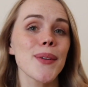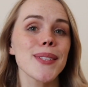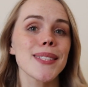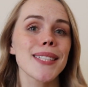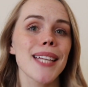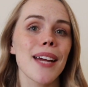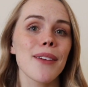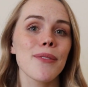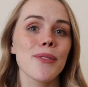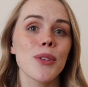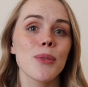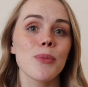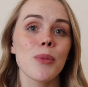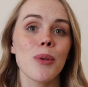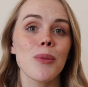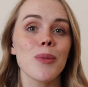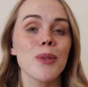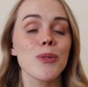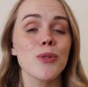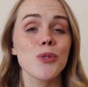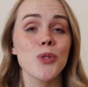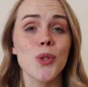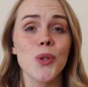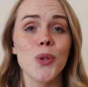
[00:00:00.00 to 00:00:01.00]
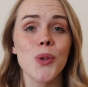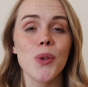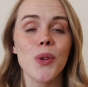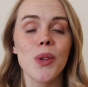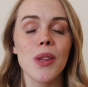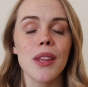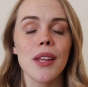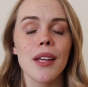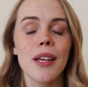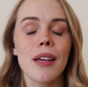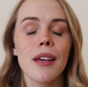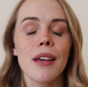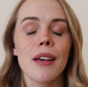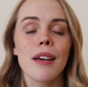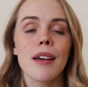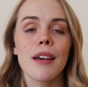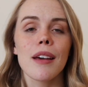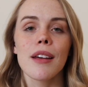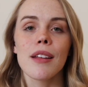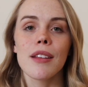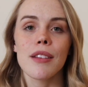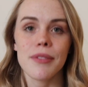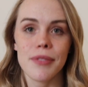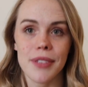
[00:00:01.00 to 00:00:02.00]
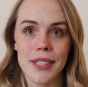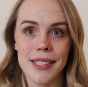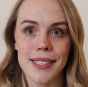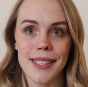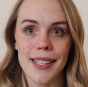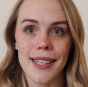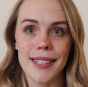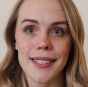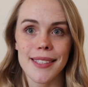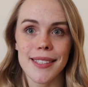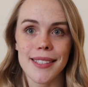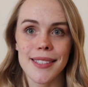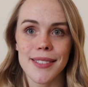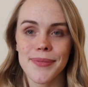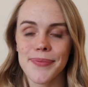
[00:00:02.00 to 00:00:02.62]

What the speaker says: it's time for the moment of truth, the fit test.